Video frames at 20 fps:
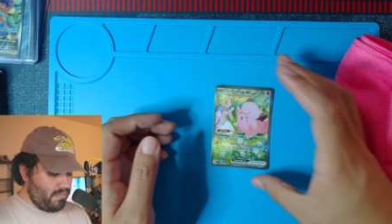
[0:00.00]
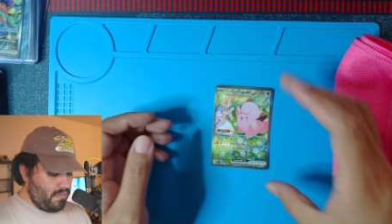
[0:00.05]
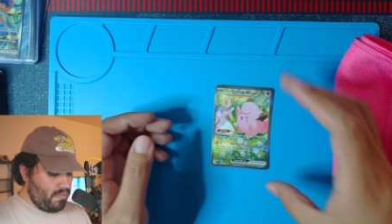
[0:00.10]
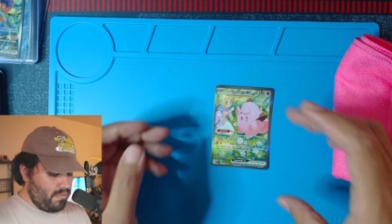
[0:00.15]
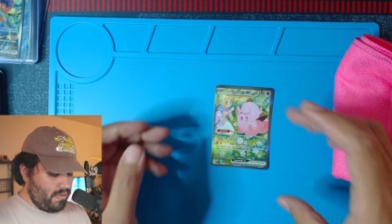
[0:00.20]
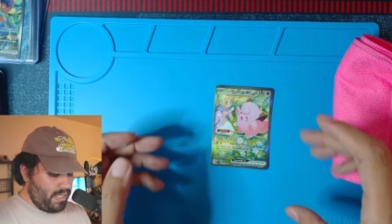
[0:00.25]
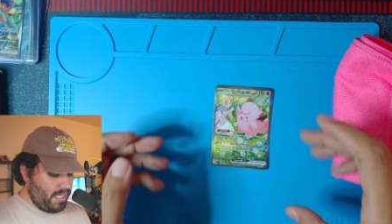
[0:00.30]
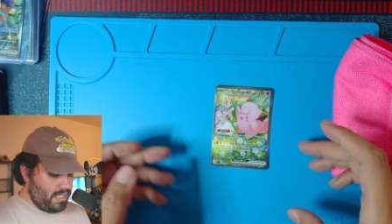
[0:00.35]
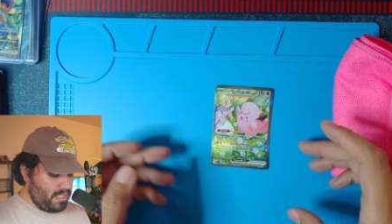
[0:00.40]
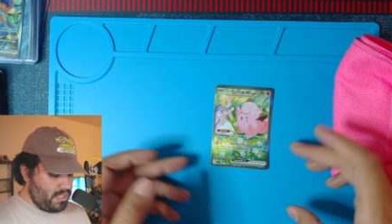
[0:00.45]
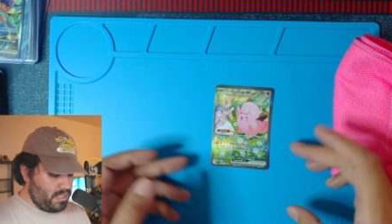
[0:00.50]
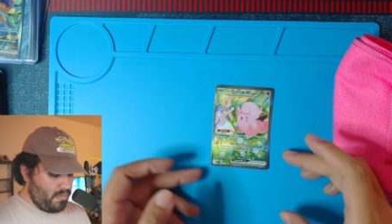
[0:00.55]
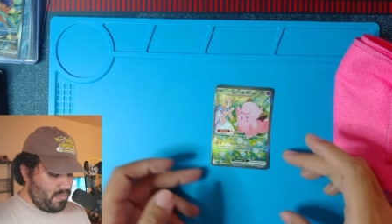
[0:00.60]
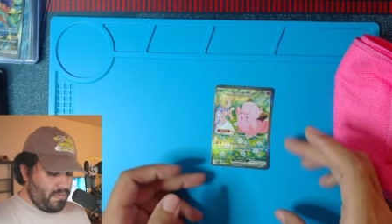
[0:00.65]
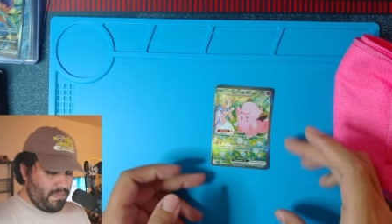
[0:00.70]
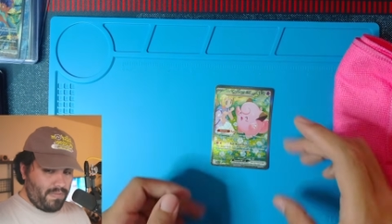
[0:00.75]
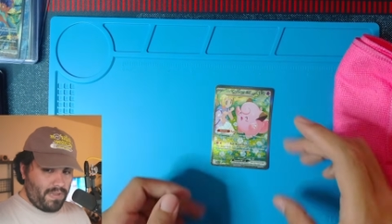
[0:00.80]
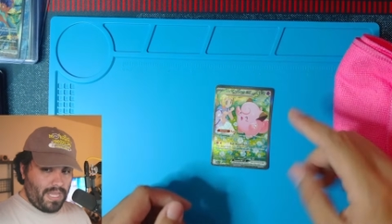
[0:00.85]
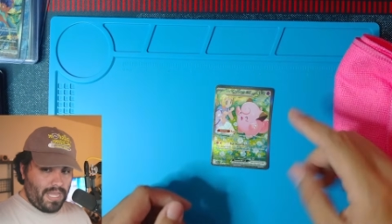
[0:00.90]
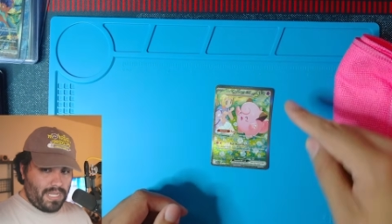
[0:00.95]
won't lay
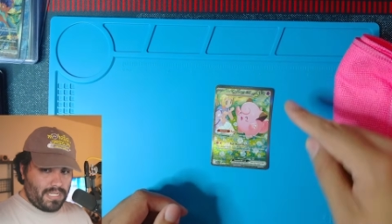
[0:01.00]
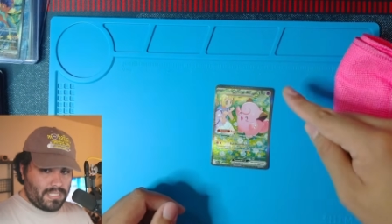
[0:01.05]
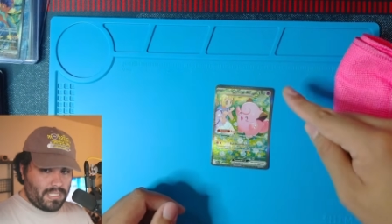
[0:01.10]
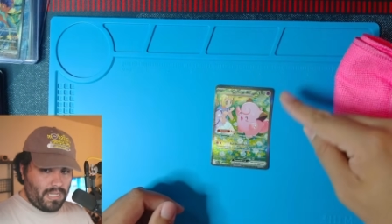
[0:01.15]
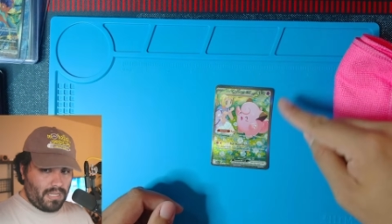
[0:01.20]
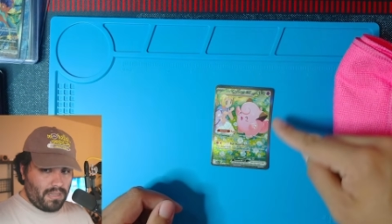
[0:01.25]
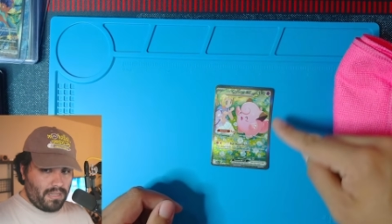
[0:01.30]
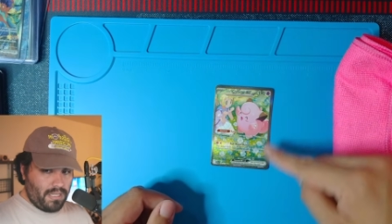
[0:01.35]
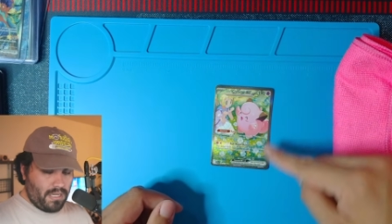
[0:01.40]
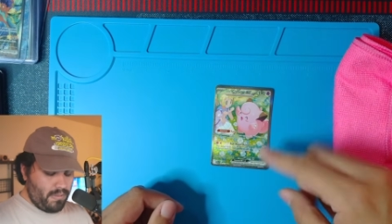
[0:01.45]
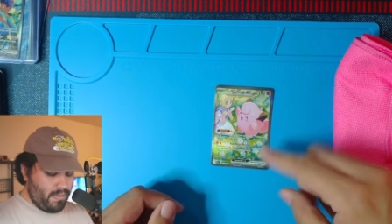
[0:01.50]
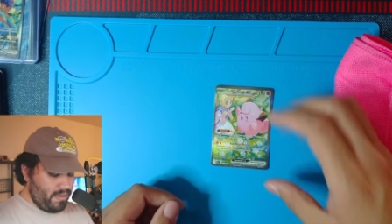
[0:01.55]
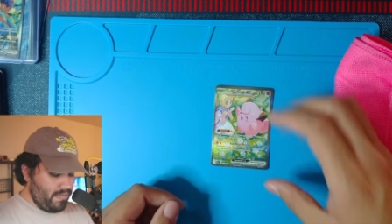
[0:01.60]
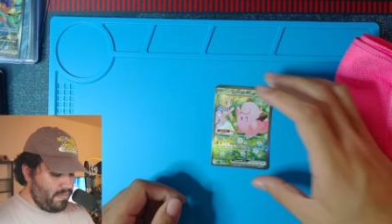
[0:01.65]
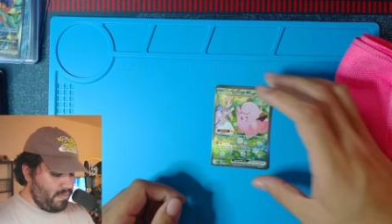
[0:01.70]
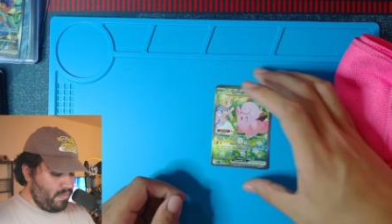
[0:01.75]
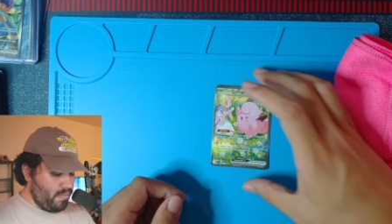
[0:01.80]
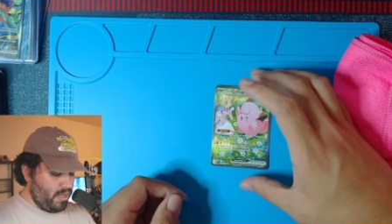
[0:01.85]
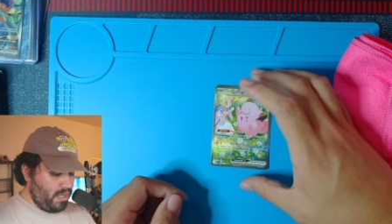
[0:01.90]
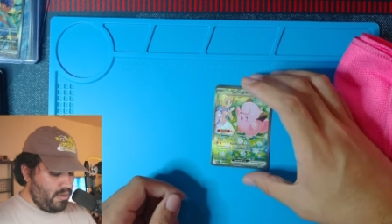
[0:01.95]
super flat. It's got a little bit
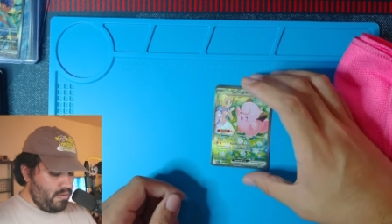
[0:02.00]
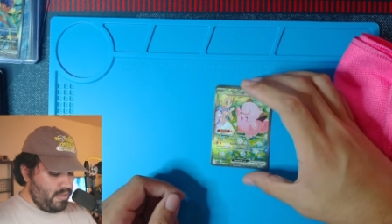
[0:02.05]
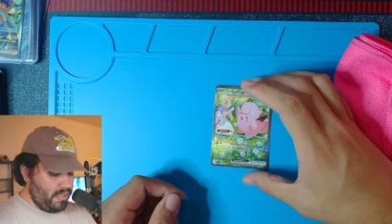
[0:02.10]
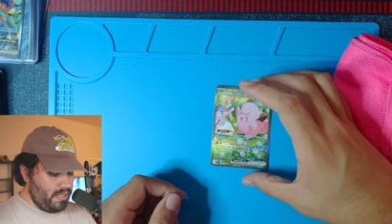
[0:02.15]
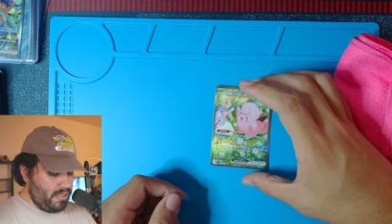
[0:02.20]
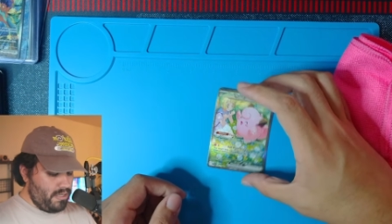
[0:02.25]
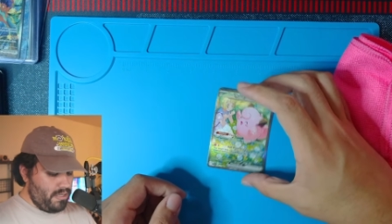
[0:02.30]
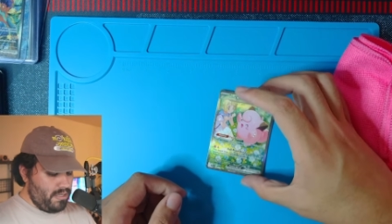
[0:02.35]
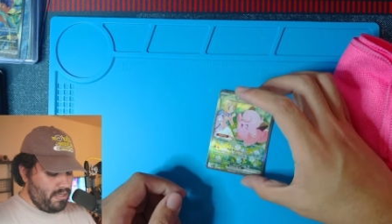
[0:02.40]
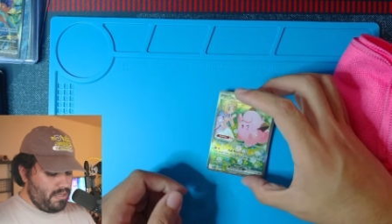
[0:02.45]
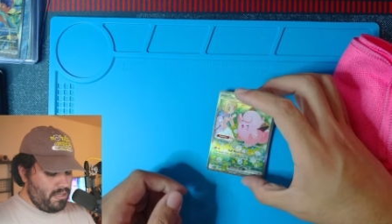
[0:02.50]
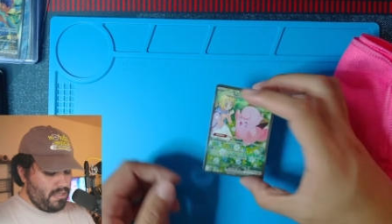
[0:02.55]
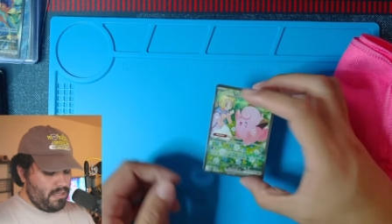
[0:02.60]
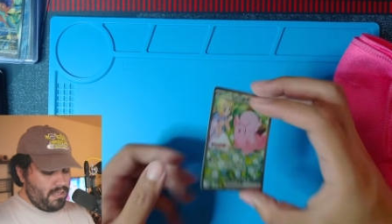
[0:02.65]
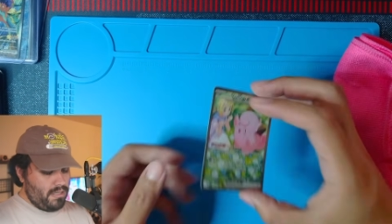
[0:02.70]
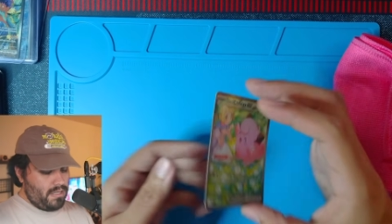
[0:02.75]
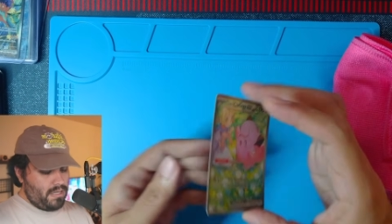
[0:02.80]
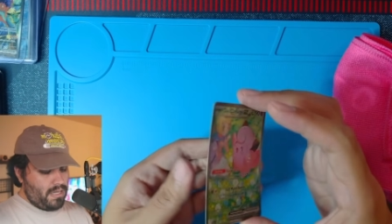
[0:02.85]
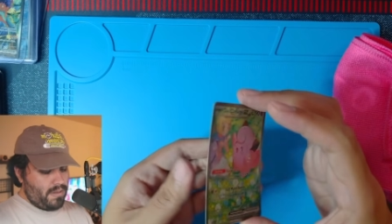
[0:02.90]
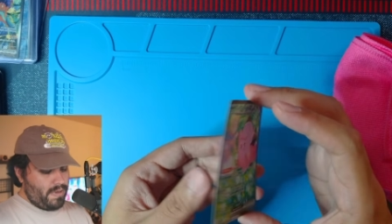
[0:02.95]
of a bow here.
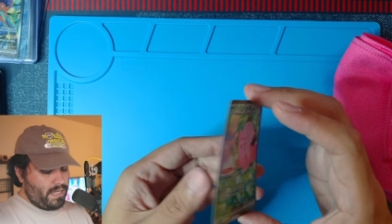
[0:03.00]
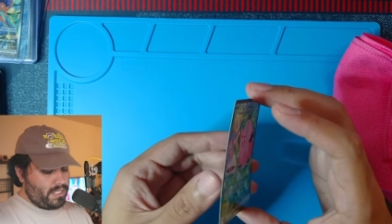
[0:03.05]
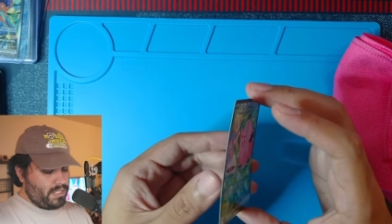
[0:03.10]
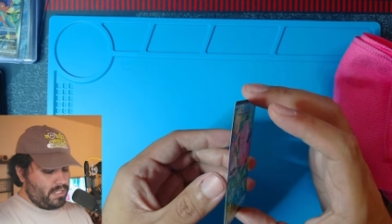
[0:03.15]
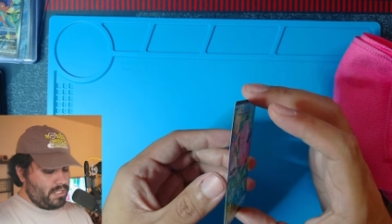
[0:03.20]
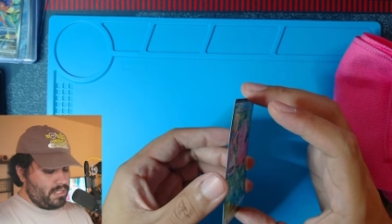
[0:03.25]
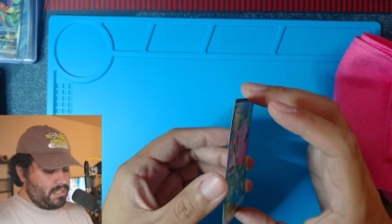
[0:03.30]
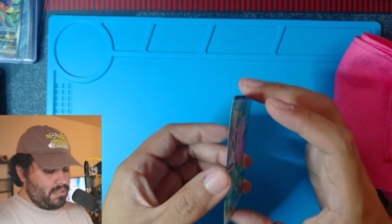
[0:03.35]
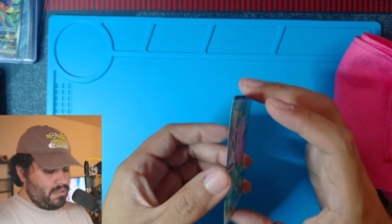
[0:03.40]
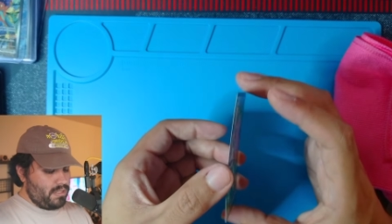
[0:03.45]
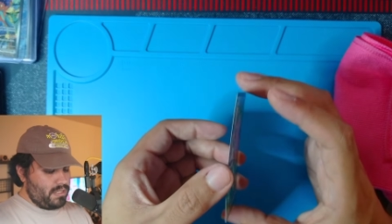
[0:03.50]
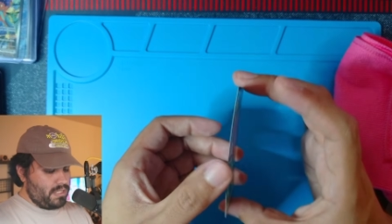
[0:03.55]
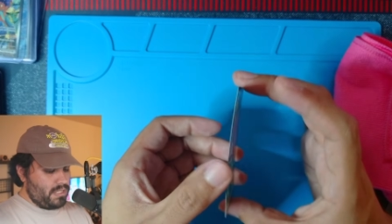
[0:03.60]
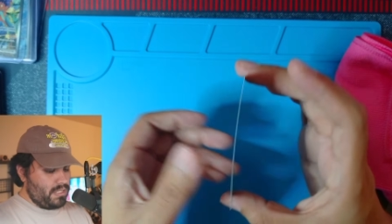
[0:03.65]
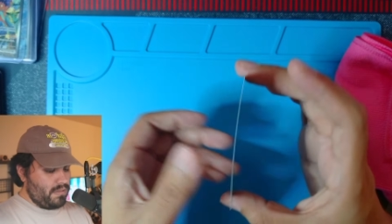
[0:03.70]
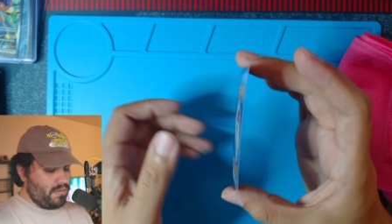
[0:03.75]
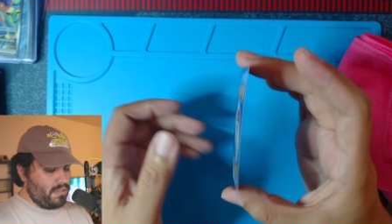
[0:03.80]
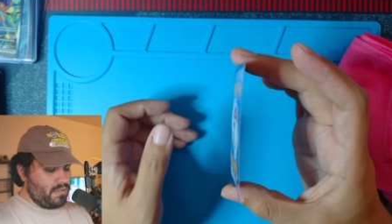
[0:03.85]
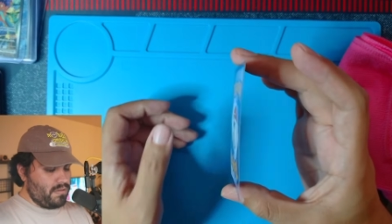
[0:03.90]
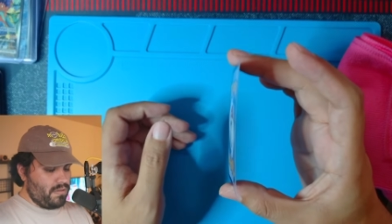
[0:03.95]
I'm actually just
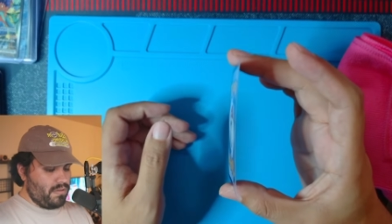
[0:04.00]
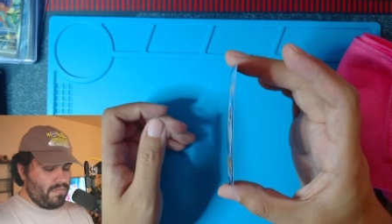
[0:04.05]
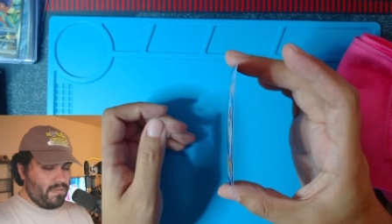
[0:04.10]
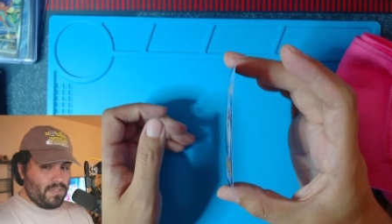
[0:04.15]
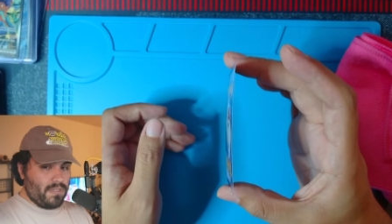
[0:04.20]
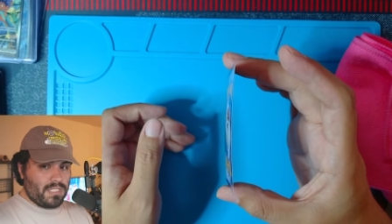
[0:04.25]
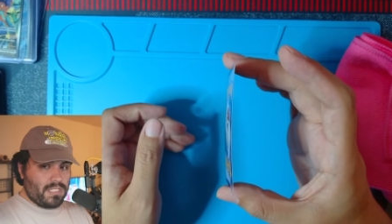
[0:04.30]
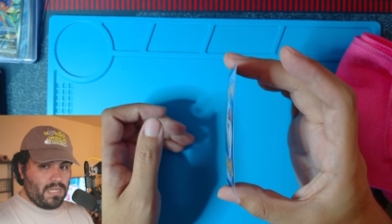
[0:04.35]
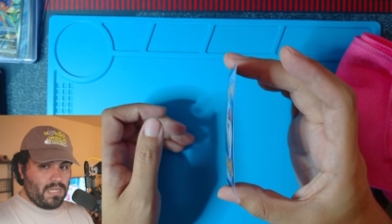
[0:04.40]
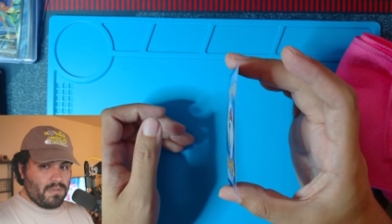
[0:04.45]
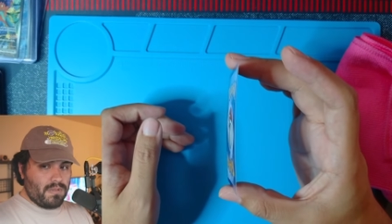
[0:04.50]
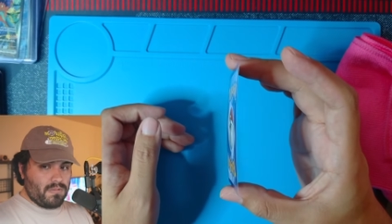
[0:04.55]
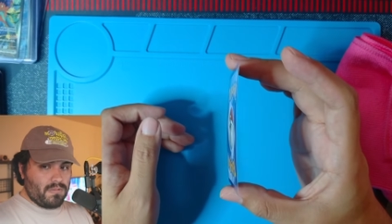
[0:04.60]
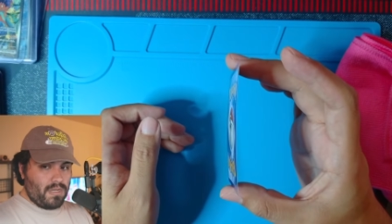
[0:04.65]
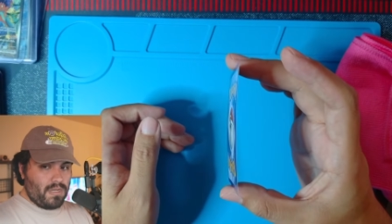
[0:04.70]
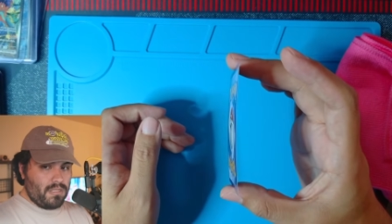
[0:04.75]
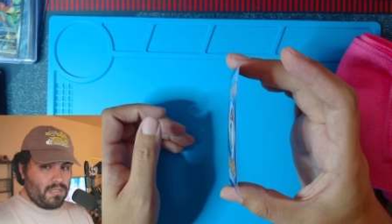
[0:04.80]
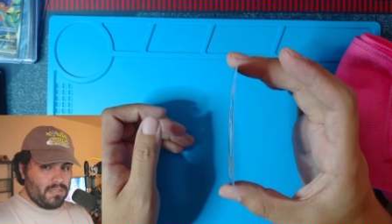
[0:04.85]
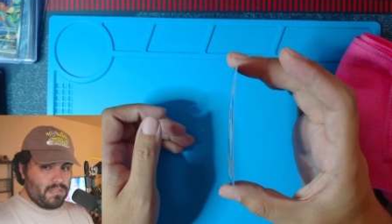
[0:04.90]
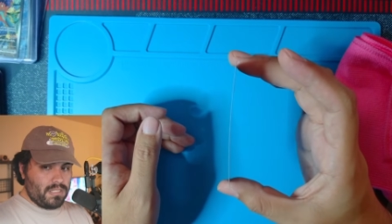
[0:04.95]
noticing this for the first time as
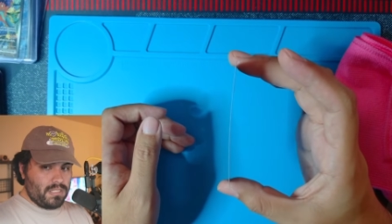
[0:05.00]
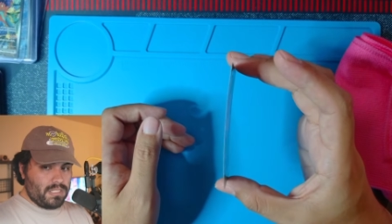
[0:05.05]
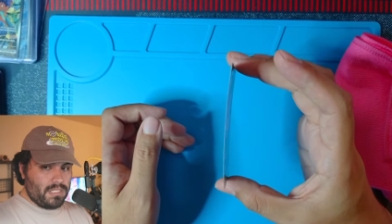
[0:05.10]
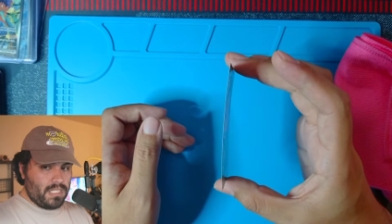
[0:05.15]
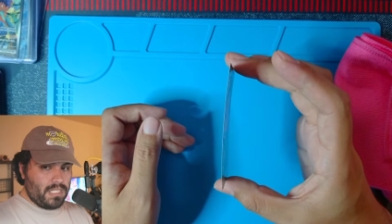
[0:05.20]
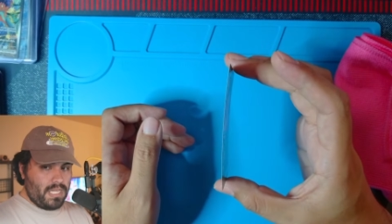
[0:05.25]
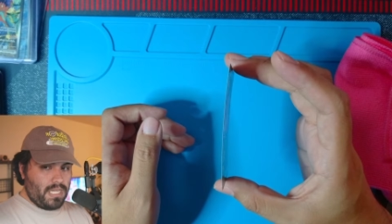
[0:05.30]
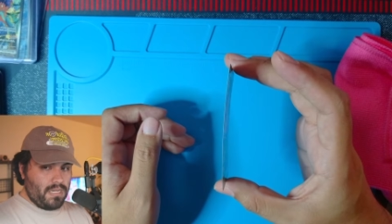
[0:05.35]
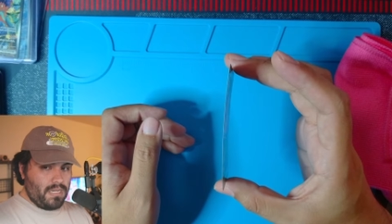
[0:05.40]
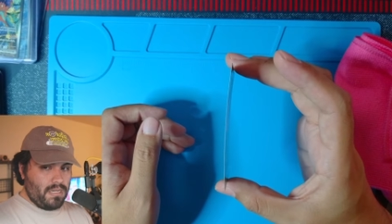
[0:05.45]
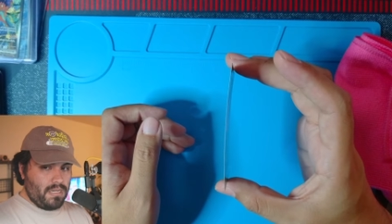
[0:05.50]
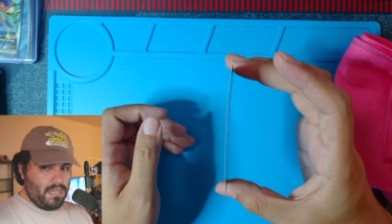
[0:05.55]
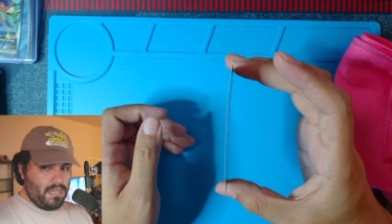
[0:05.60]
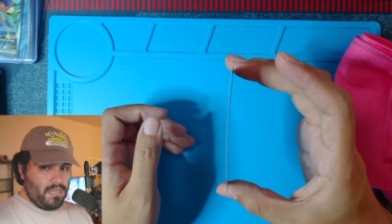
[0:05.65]
well. You see that?